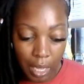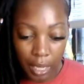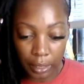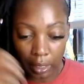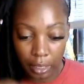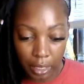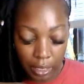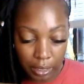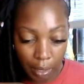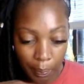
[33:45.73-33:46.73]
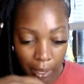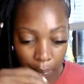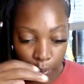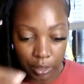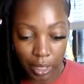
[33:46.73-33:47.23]
and then it ends up being
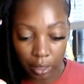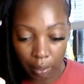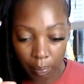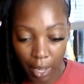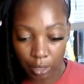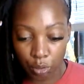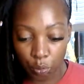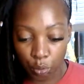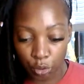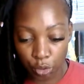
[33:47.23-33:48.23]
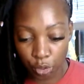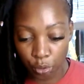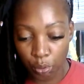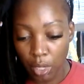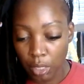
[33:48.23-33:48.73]
projected back towards you